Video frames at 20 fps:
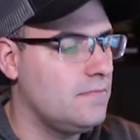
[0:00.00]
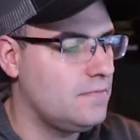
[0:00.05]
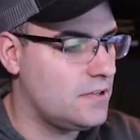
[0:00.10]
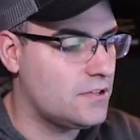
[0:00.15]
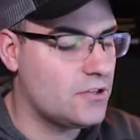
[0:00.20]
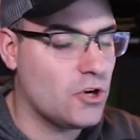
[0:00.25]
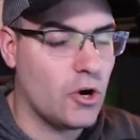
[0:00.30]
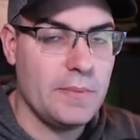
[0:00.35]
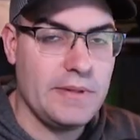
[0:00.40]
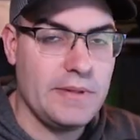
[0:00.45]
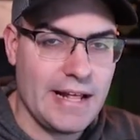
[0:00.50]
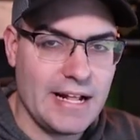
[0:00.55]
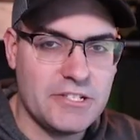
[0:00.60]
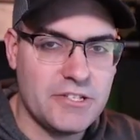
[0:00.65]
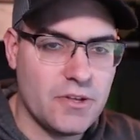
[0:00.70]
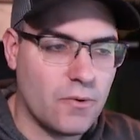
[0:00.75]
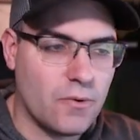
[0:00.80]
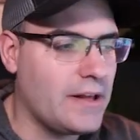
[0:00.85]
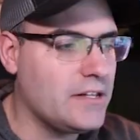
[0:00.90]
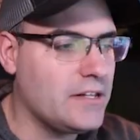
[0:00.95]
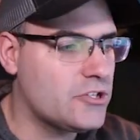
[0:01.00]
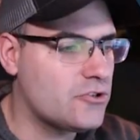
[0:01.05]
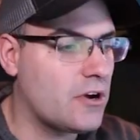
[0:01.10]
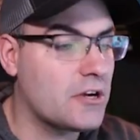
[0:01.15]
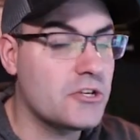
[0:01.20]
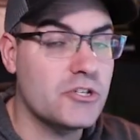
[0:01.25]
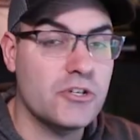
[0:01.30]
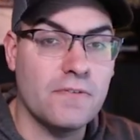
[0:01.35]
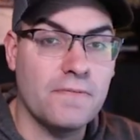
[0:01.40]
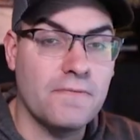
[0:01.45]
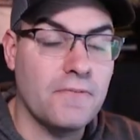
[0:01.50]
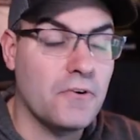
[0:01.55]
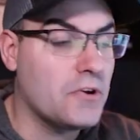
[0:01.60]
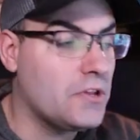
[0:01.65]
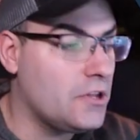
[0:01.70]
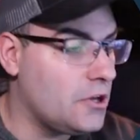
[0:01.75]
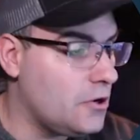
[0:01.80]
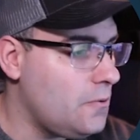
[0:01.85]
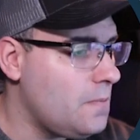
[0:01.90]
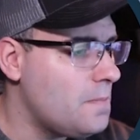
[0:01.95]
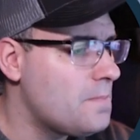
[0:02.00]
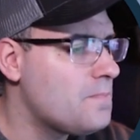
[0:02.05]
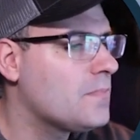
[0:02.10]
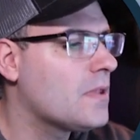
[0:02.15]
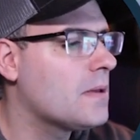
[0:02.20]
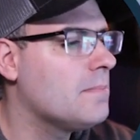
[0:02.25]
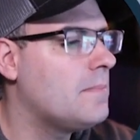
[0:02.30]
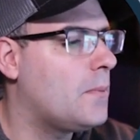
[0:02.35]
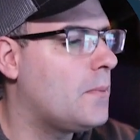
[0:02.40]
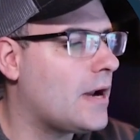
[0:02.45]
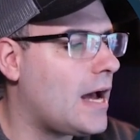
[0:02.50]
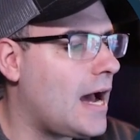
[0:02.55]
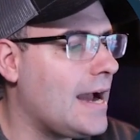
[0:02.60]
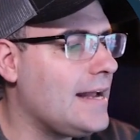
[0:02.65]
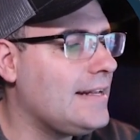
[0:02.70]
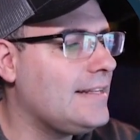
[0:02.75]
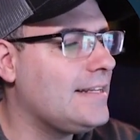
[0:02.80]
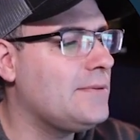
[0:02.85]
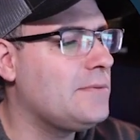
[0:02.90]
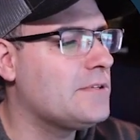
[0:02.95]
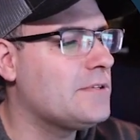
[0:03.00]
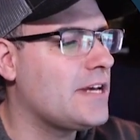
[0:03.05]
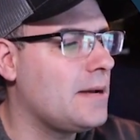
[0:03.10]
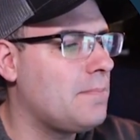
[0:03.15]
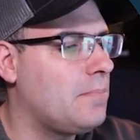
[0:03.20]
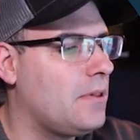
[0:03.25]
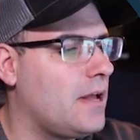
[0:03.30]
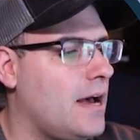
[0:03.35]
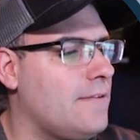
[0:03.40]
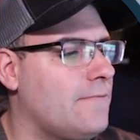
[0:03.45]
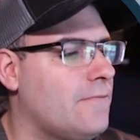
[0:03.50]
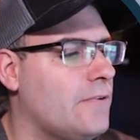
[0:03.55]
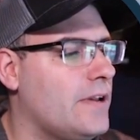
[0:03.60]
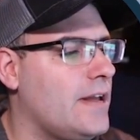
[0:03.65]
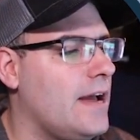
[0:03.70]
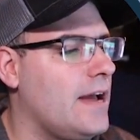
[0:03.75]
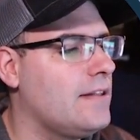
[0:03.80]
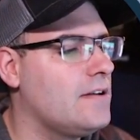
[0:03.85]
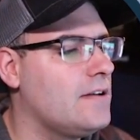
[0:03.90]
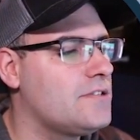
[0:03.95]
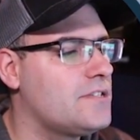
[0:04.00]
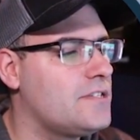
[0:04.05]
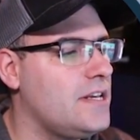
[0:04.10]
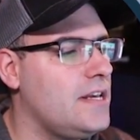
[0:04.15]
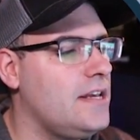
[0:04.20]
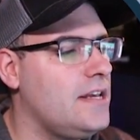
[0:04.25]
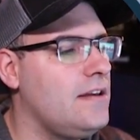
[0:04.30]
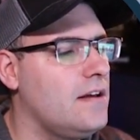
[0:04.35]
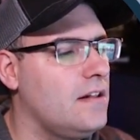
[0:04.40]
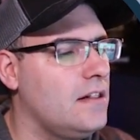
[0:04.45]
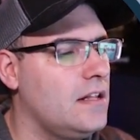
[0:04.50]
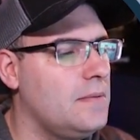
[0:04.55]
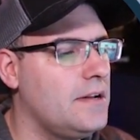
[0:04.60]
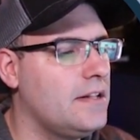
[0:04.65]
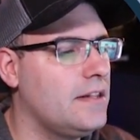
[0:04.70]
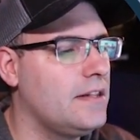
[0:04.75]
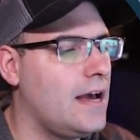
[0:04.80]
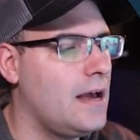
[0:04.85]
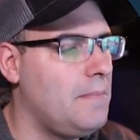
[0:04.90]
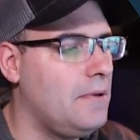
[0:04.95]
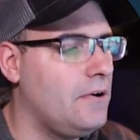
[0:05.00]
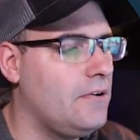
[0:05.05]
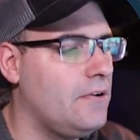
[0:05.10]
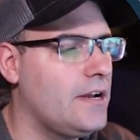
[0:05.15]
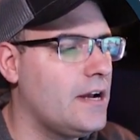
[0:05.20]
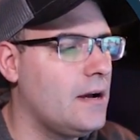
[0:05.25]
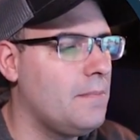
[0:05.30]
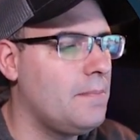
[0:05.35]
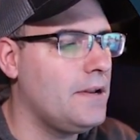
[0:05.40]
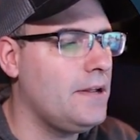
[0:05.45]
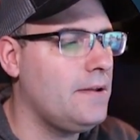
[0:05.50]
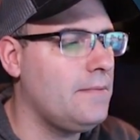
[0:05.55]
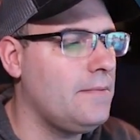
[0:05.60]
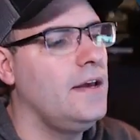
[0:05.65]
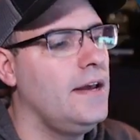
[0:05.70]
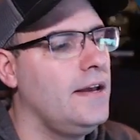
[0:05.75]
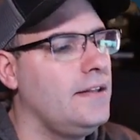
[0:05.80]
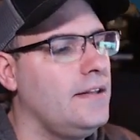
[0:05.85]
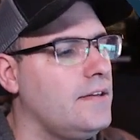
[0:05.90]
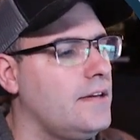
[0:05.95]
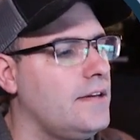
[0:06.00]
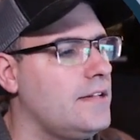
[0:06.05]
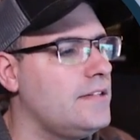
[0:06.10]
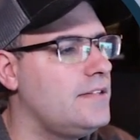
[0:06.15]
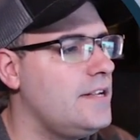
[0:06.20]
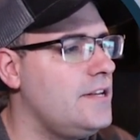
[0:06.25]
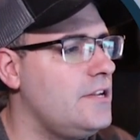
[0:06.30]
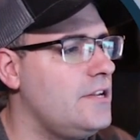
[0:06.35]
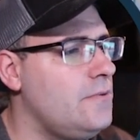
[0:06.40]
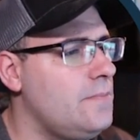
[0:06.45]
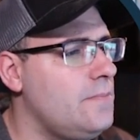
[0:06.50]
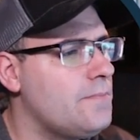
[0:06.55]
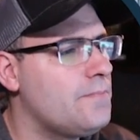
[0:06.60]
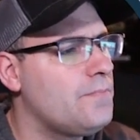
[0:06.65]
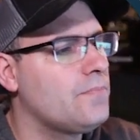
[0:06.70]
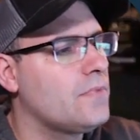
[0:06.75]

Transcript: determine that's the right structure for you. But what I did was I applied for an LLC, limited liability company, hit the continue.